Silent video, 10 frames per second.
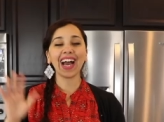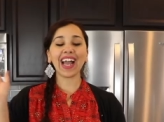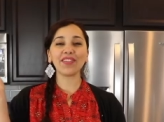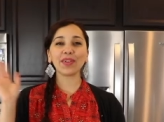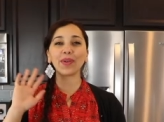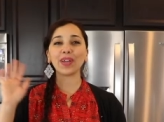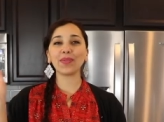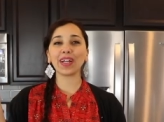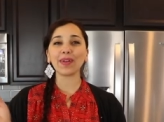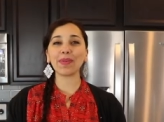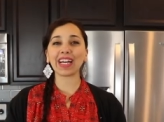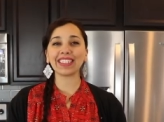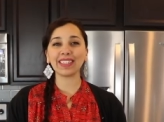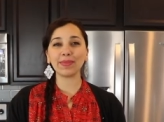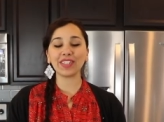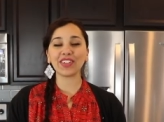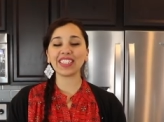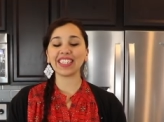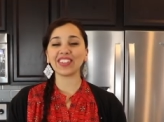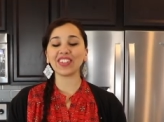Hi everyone, welcome back to
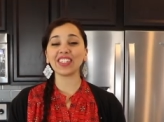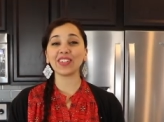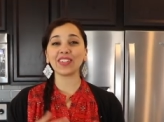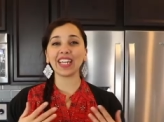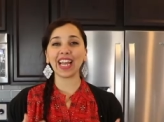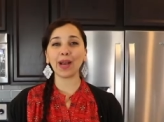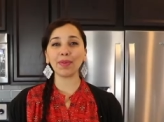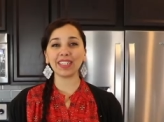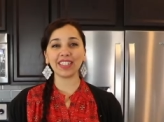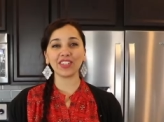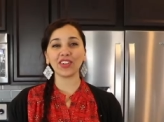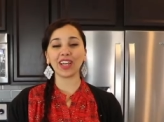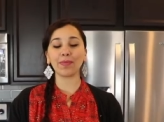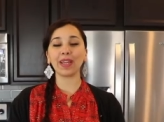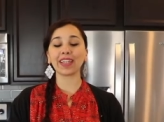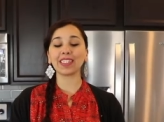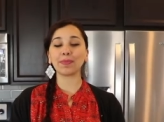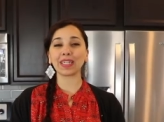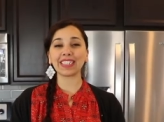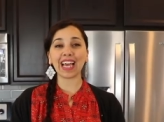Dimitra's Dishes. So today I'm going to teach you how to make a
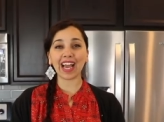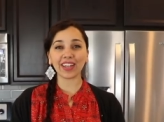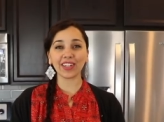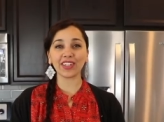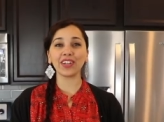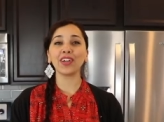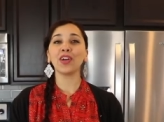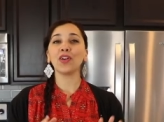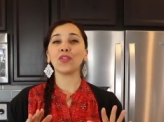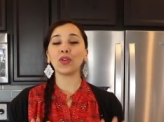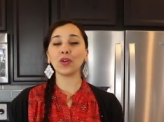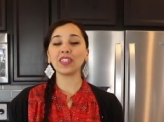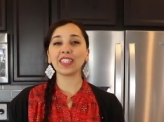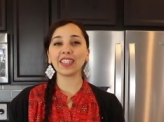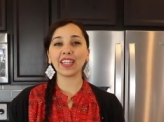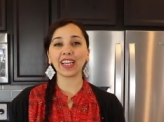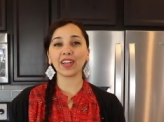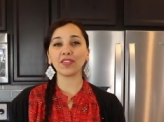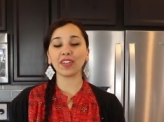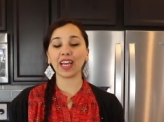spectacular roasted leg
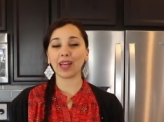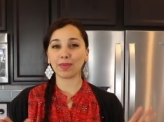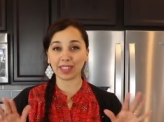of lamb.